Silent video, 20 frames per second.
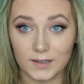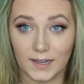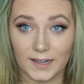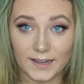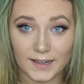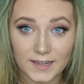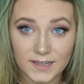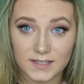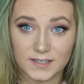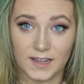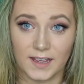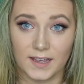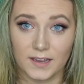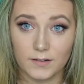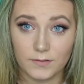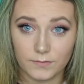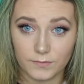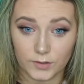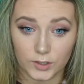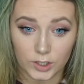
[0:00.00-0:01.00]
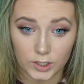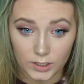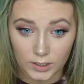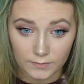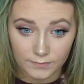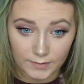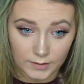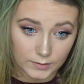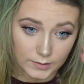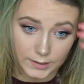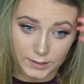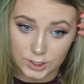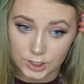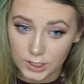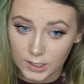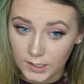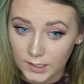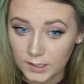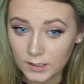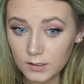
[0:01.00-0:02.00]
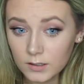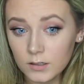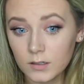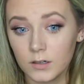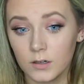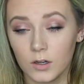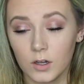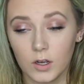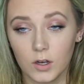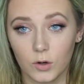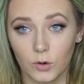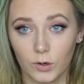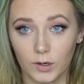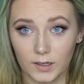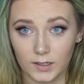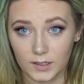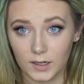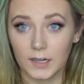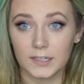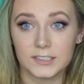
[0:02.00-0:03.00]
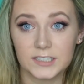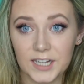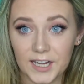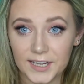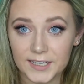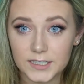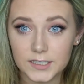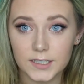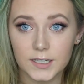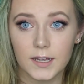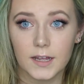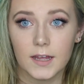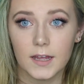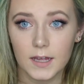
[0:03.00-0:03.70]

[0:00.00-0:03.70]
like I said, for a foundation or a tint,